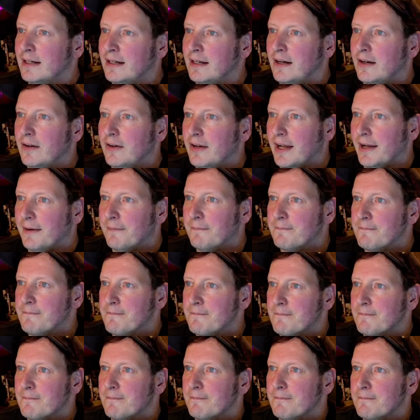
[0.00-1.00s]
Okay.
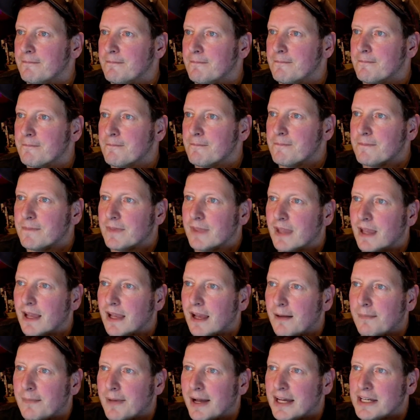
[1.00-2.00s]

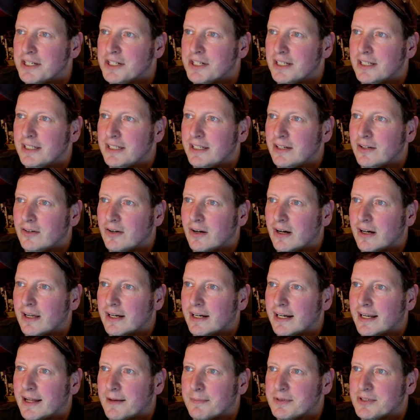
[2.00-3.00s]
Imagine Neil on
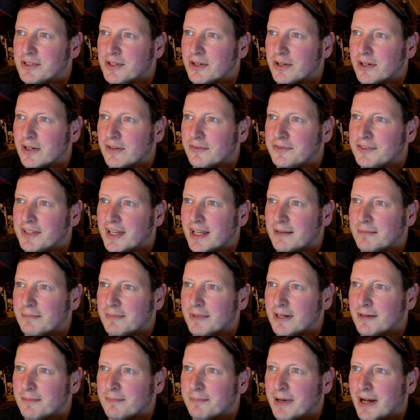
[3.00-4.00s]
an episode of
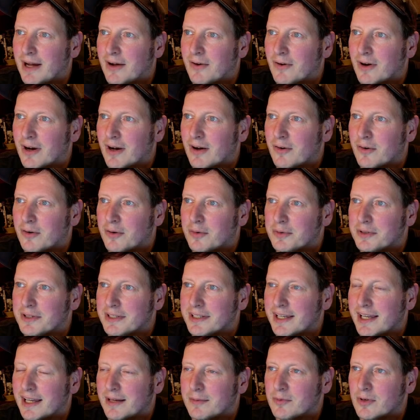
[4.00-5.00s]
10-Minute Power Hour with the
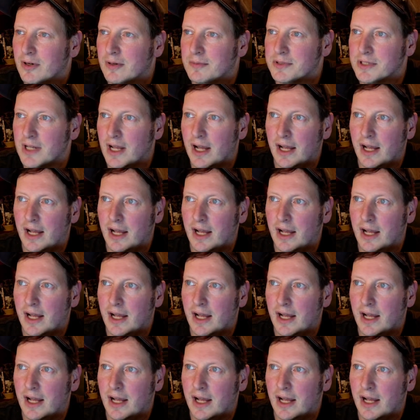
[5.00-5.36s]
Game Grumps.